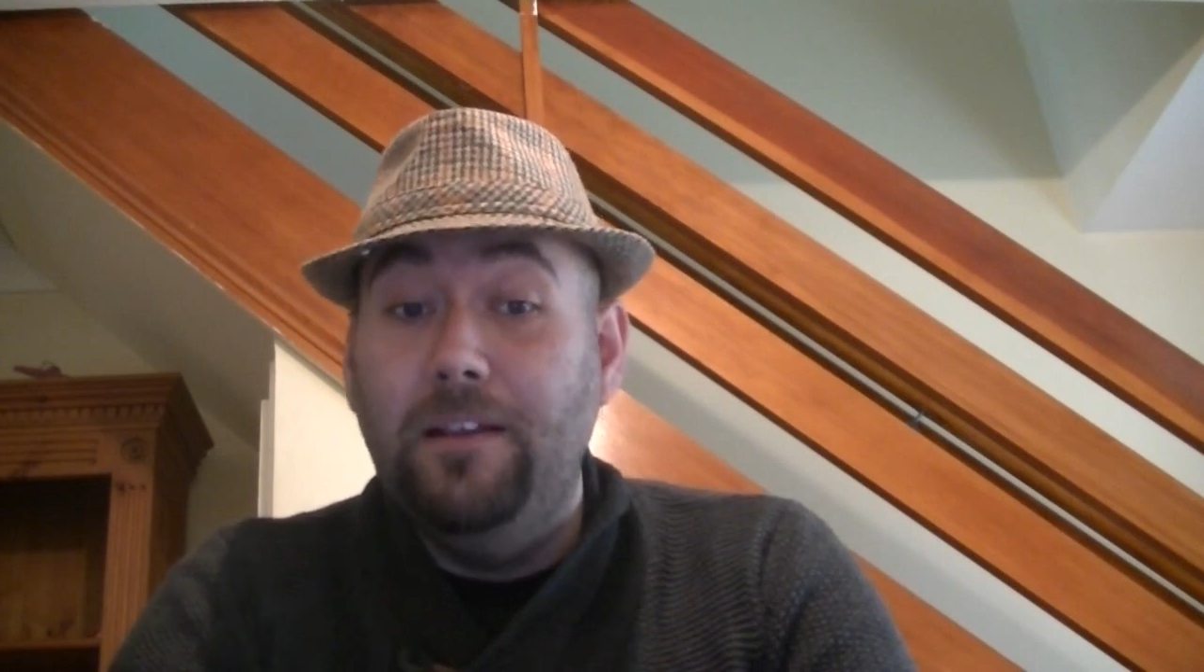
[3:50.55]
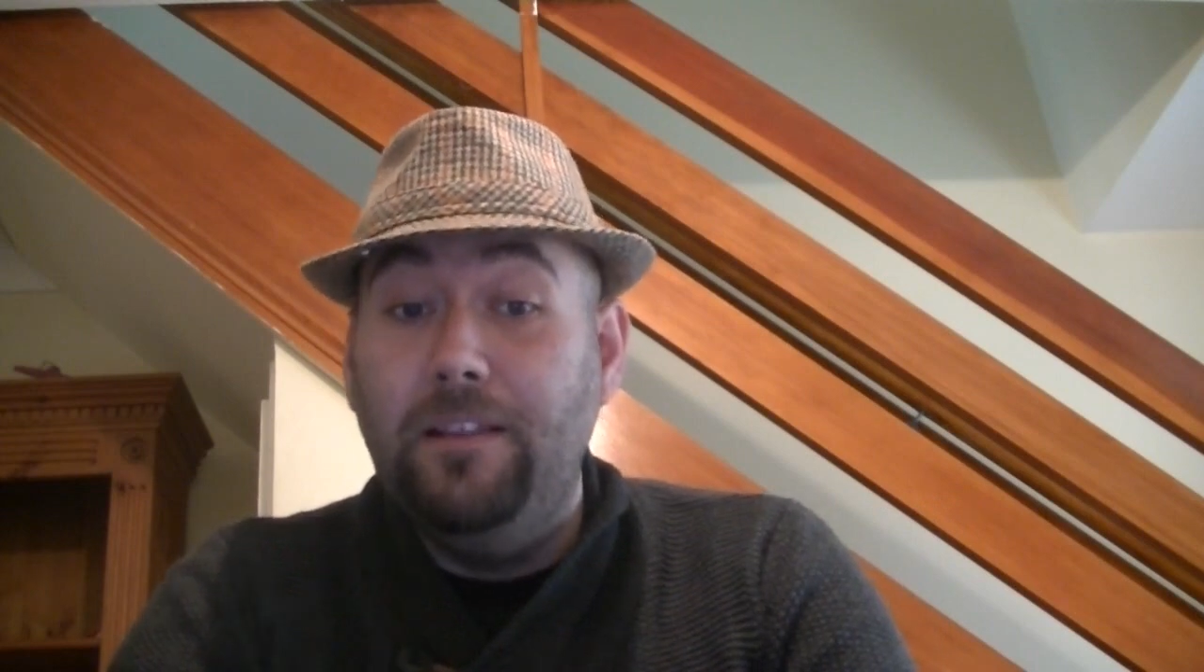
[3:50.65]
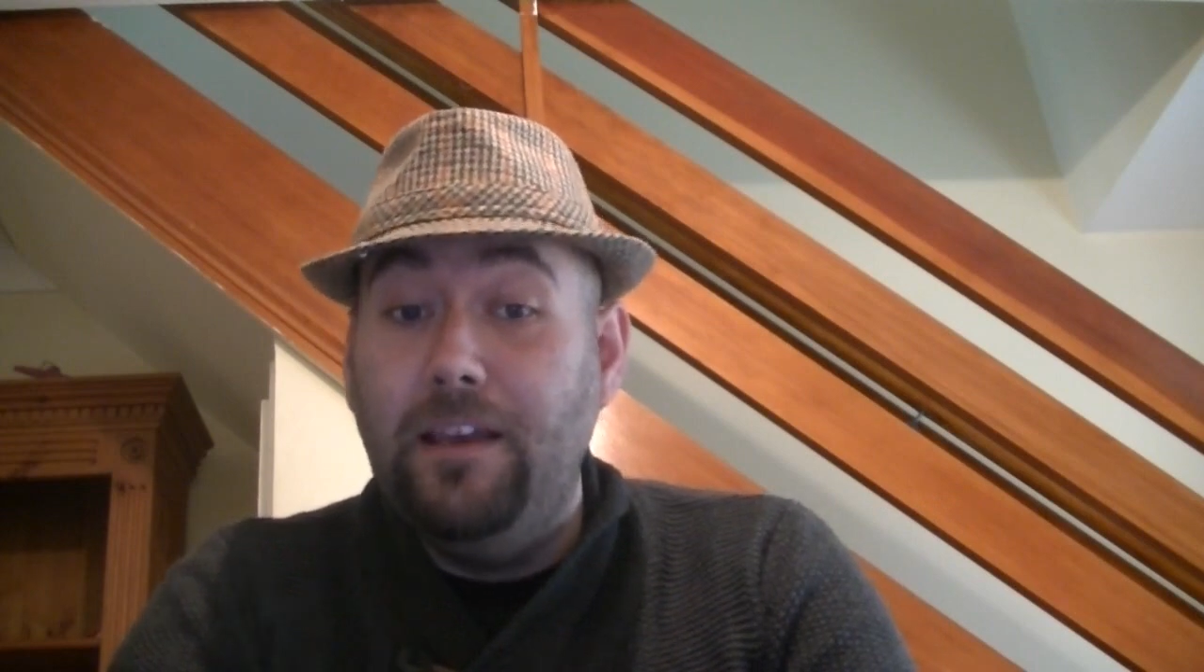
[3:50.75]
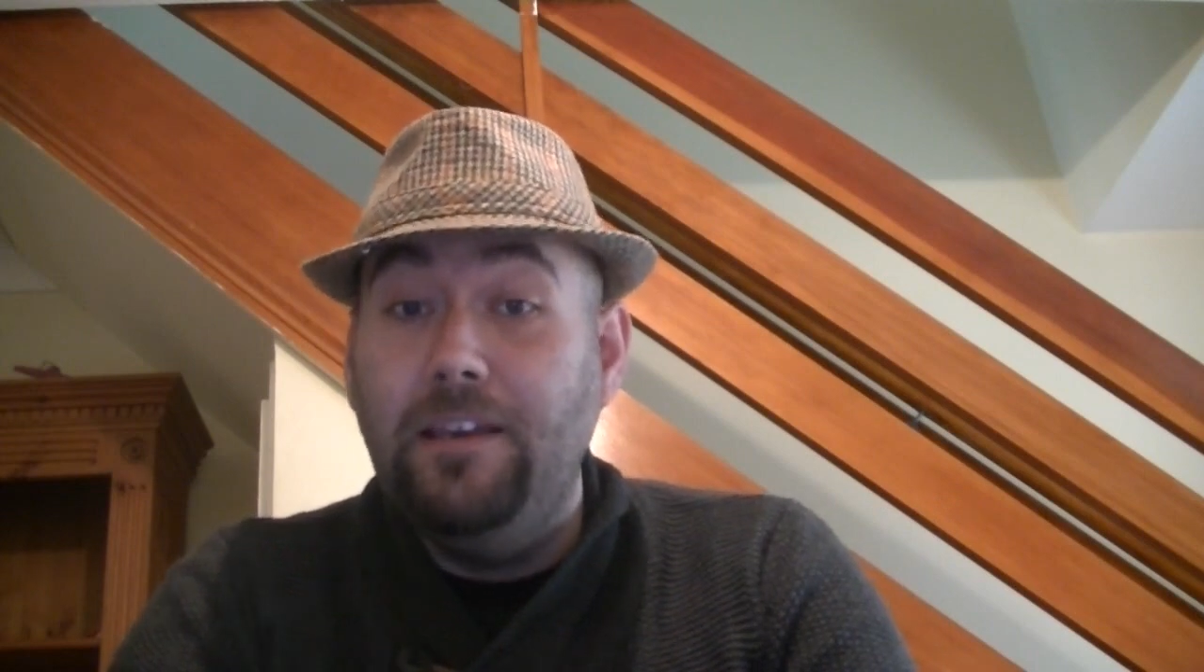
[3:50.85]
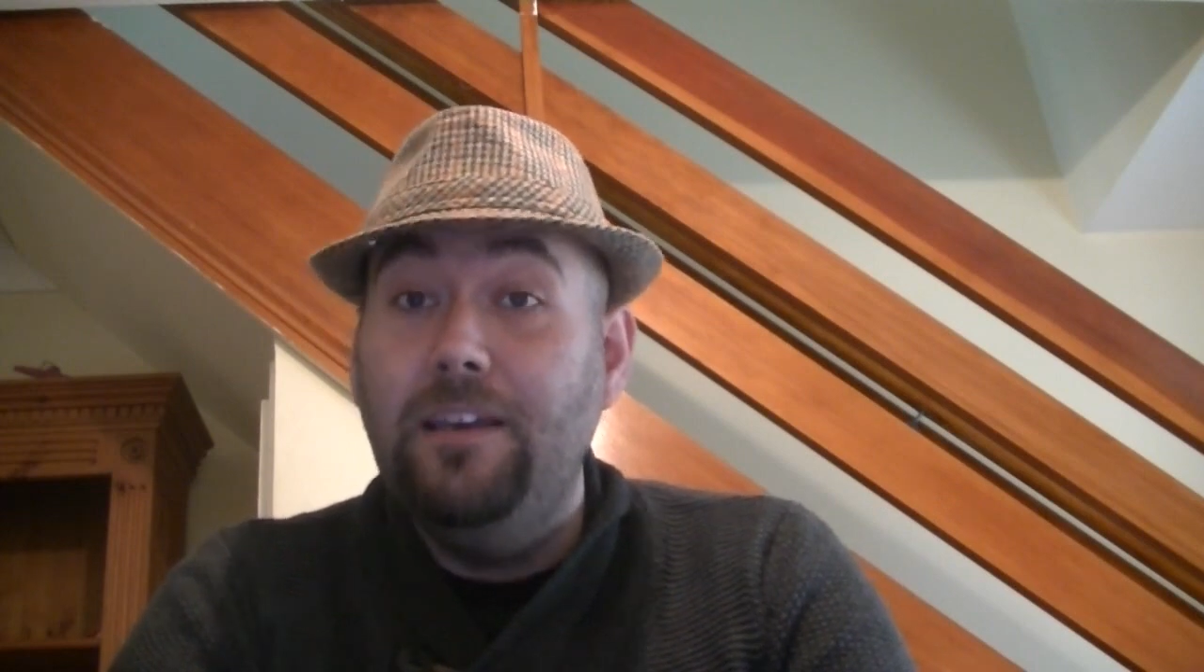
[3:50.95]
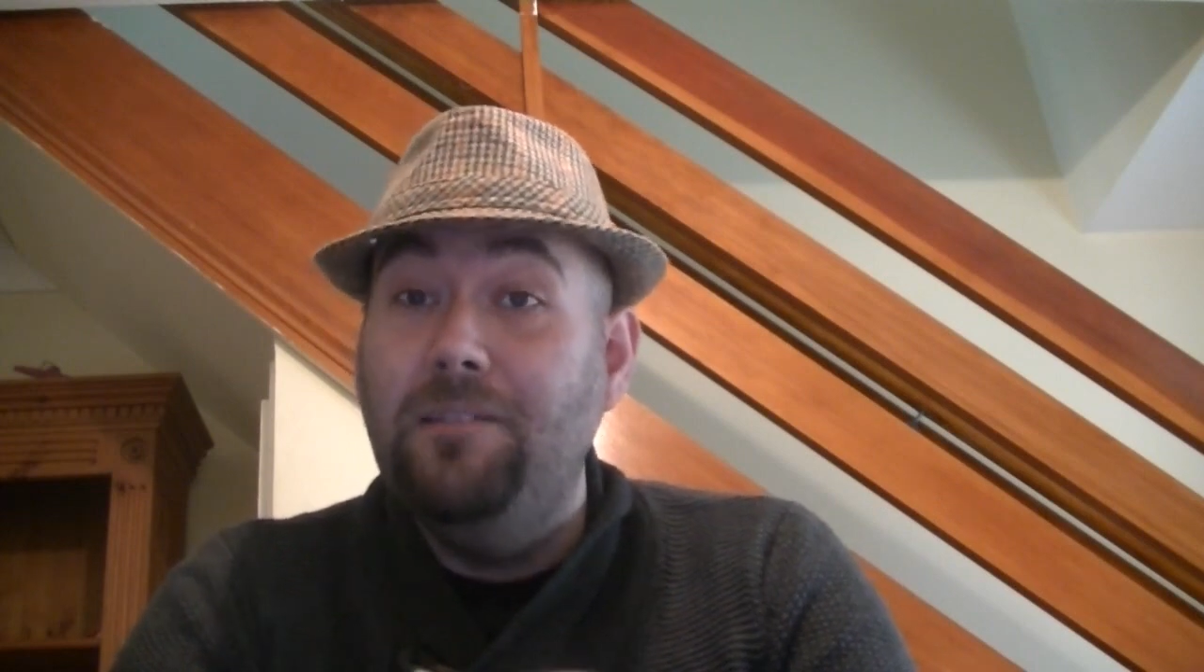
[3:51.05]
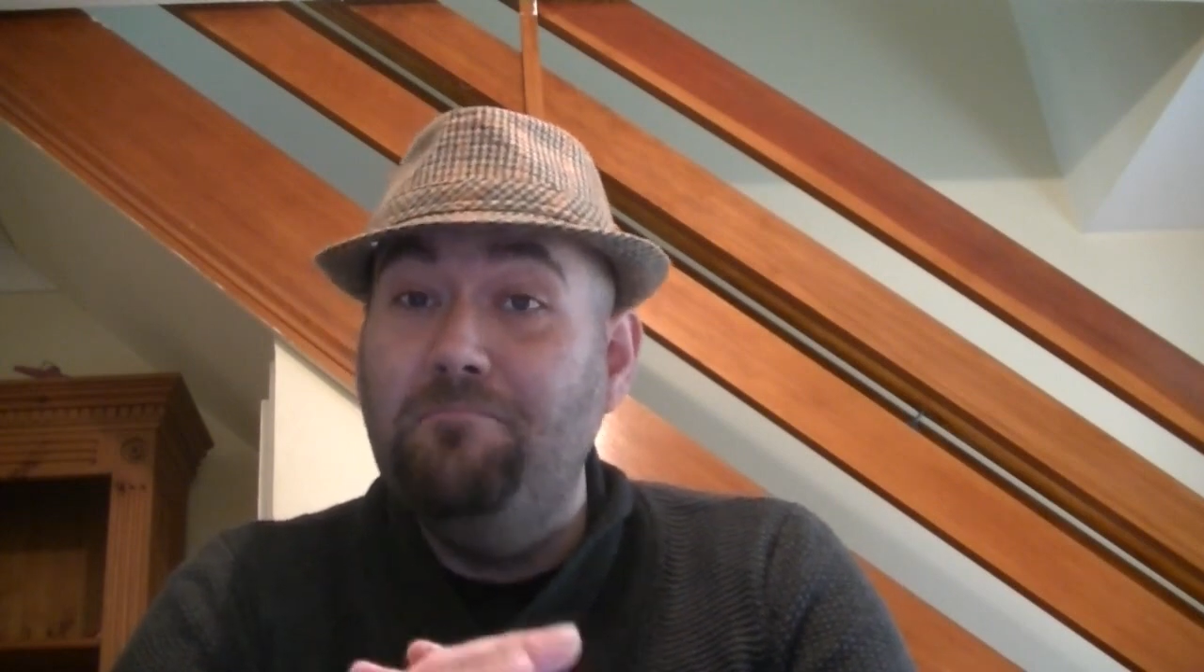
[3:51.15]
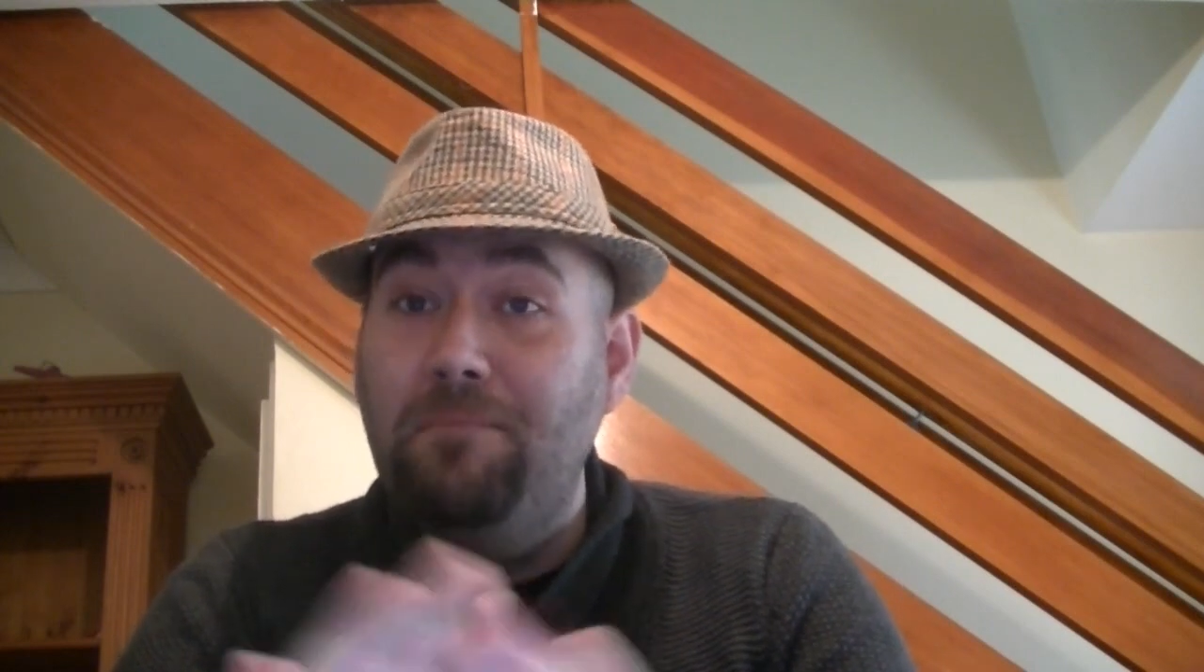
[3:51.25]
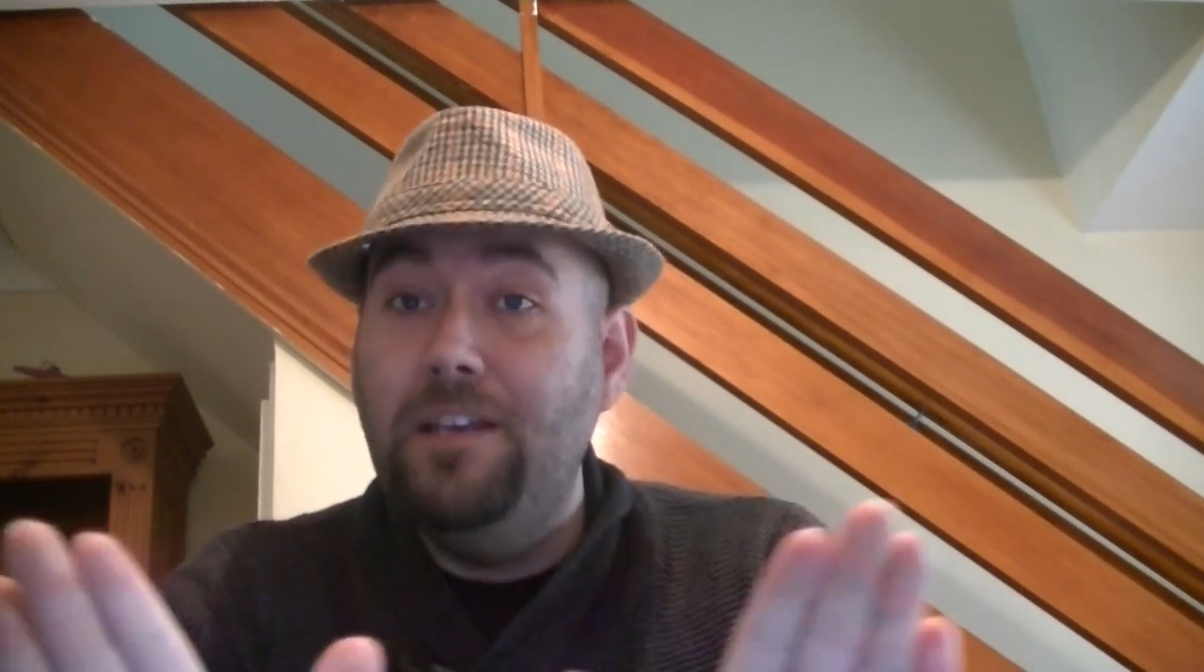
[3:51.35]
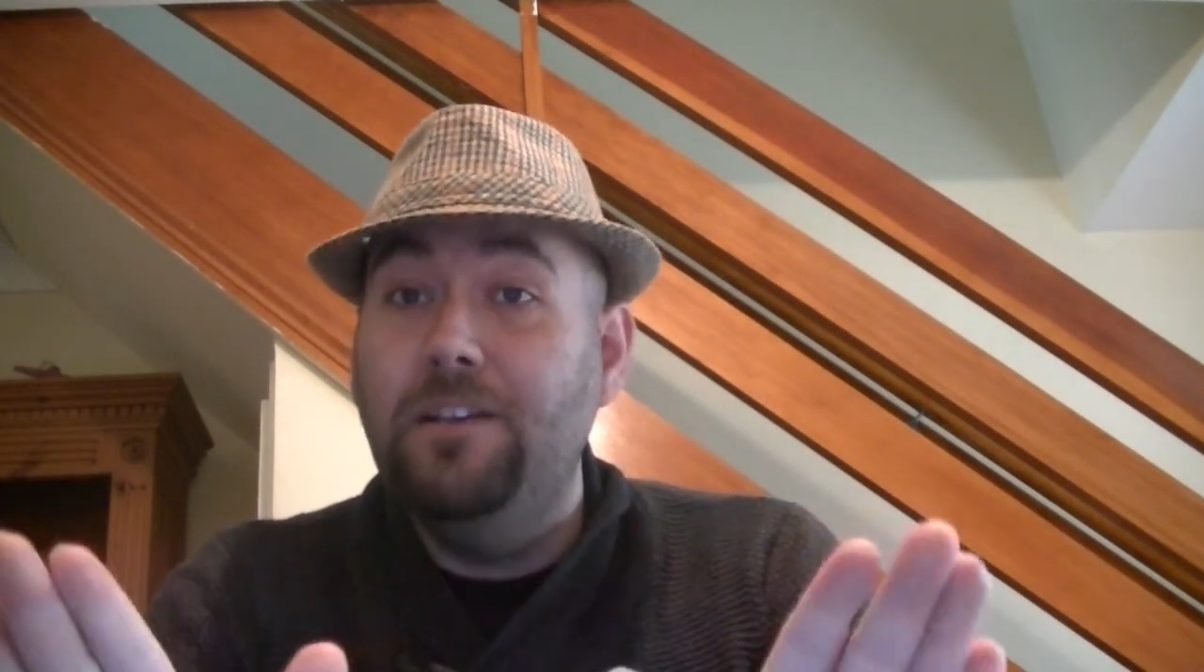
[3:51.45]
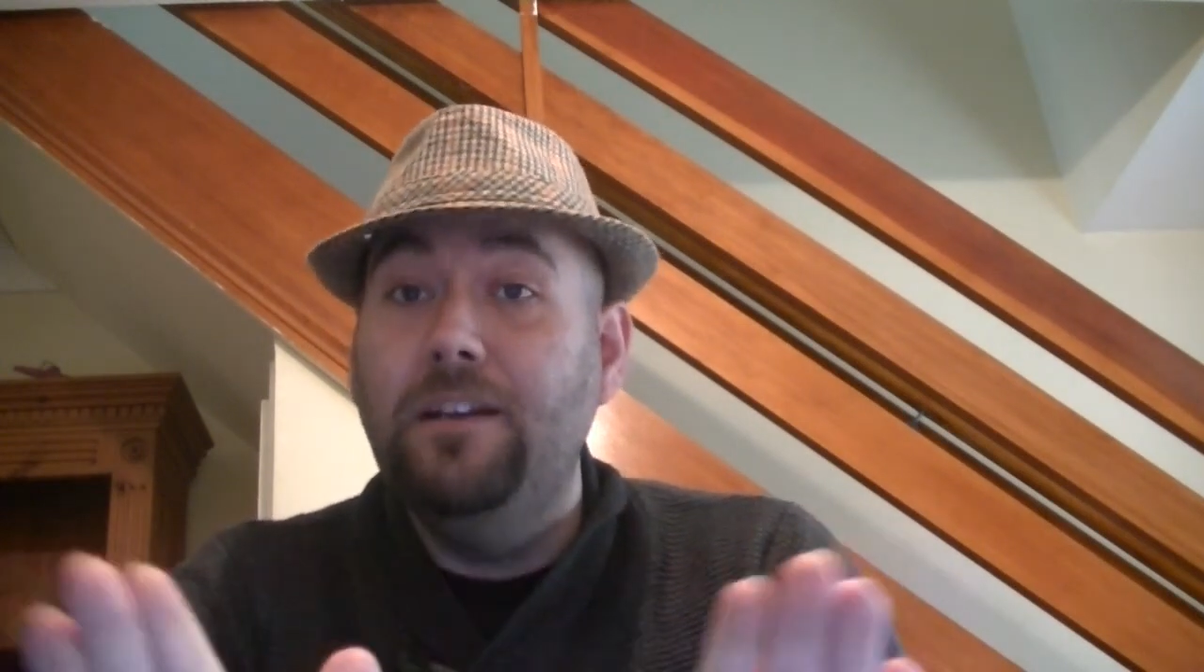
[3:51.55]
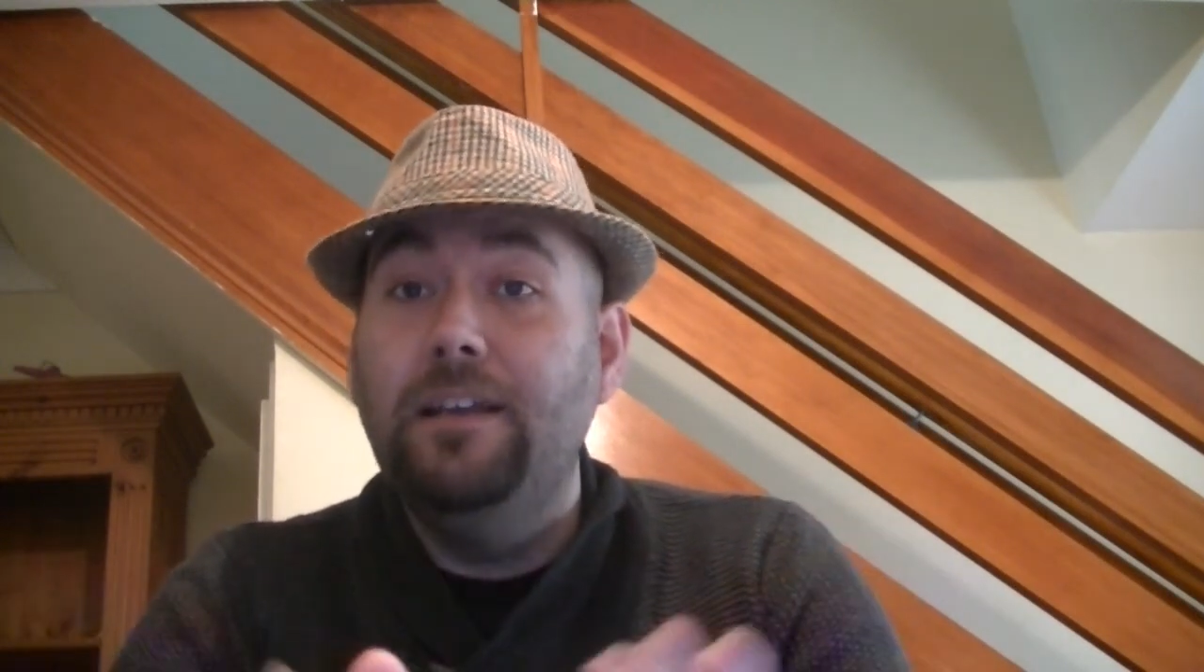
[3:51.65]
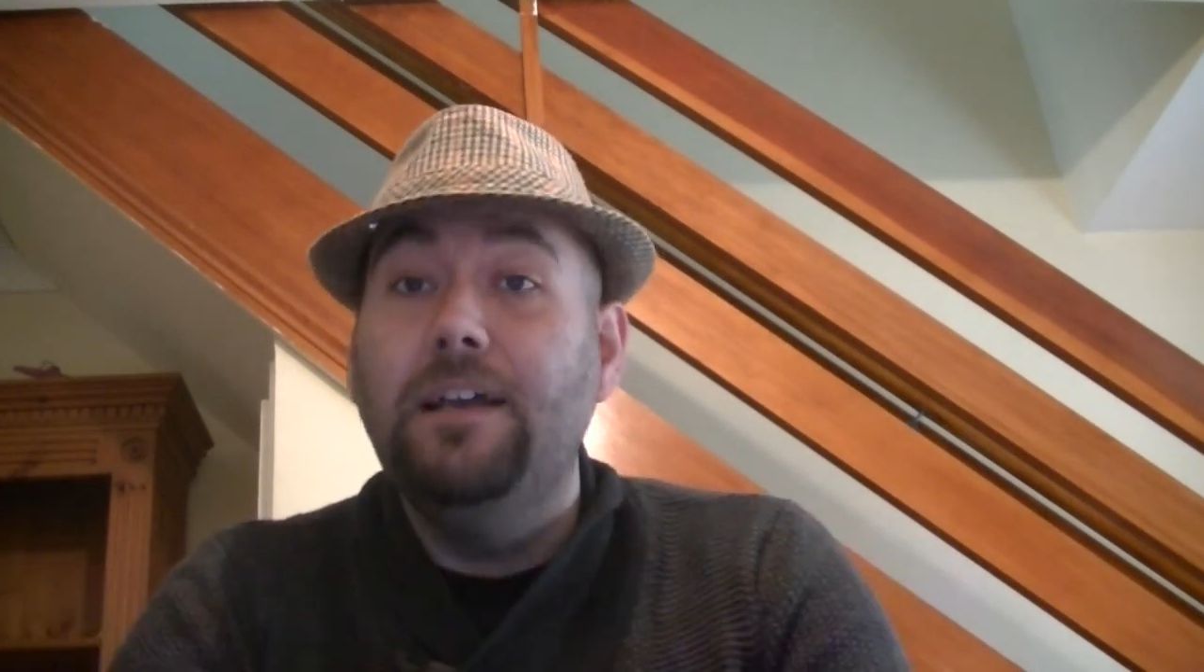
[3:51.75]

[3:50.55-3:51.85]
and they immediately